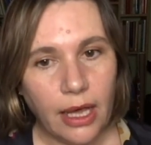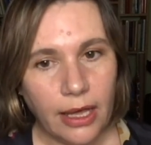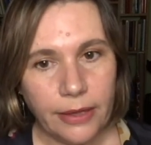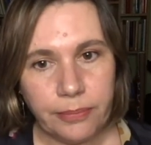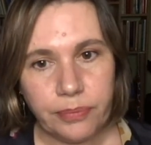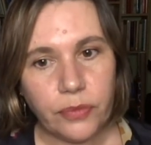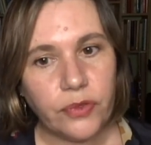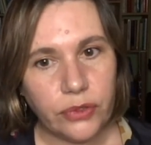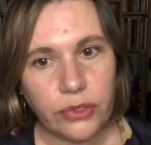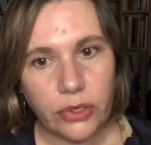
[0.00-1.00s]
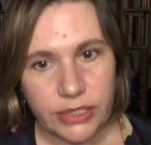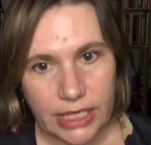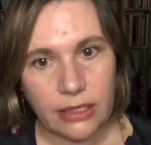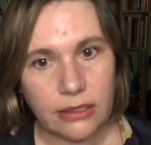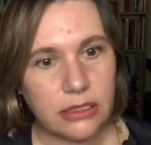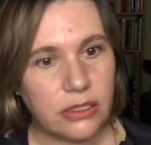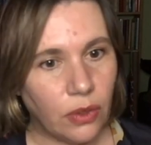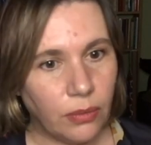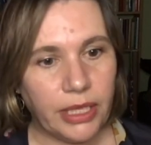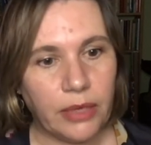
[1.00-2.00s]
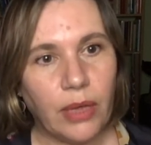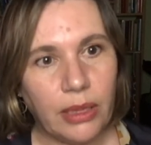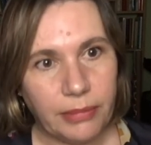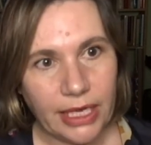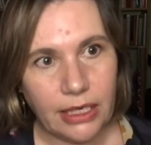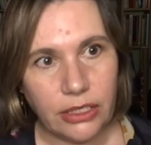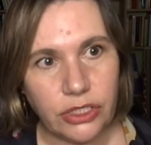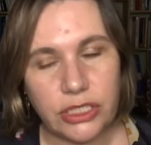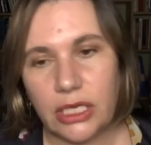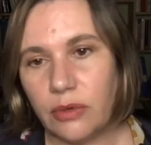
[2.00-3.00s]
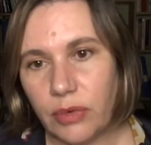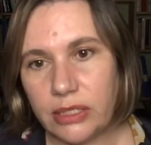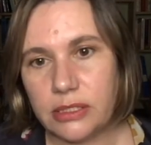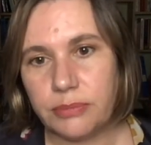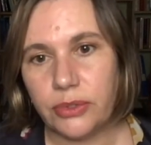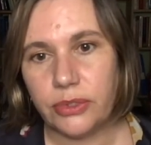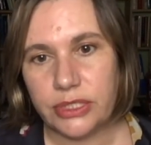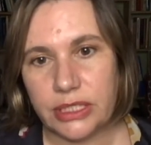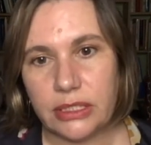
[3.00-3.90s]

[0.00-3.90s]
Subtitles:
through contact that's not being well managed and well supported.